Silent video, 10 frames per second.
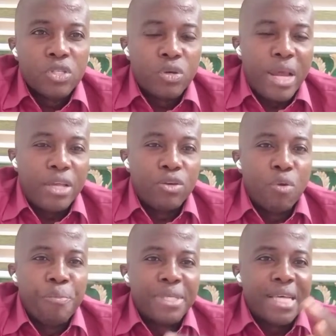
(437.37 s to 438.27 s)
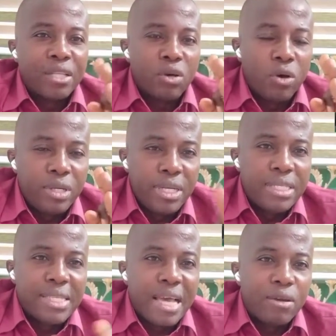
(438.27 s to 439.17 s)
so that you don't miss out on
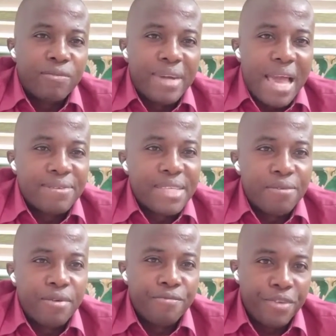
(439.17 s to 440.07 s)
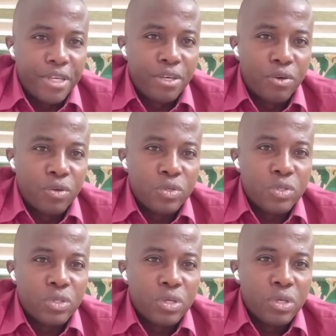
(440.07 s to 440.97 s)
these kind of life-saving
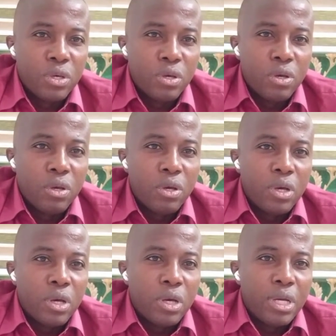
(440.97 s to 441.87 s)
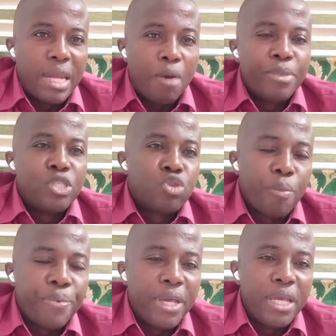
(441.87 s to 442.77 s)
videos that I'll be
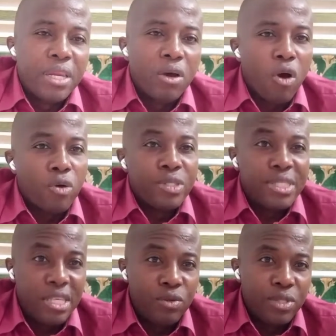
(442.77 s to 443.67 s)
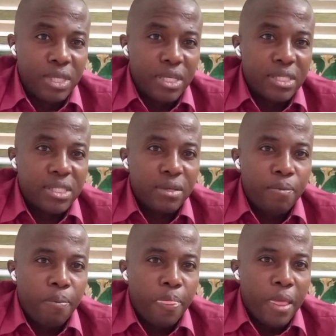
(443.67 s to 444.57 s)
dropping on Tuesdays.
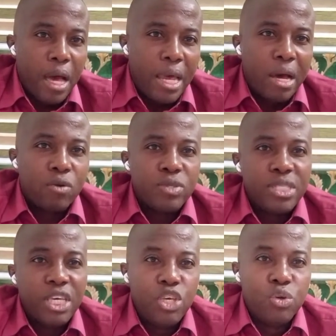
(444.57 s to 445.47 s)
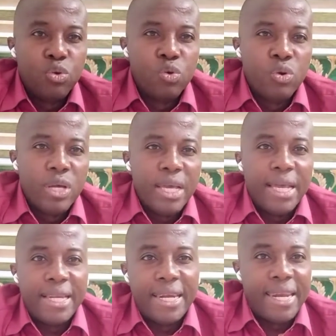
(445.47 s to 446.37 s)
And I will see you
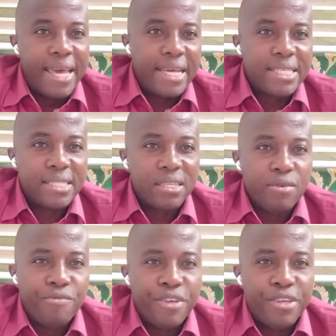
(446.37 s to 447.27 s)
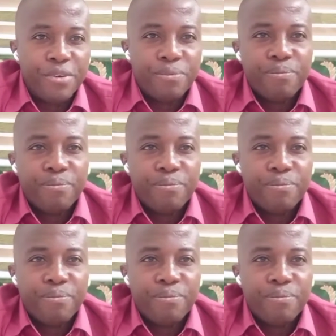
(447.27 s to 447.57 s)
in the next video.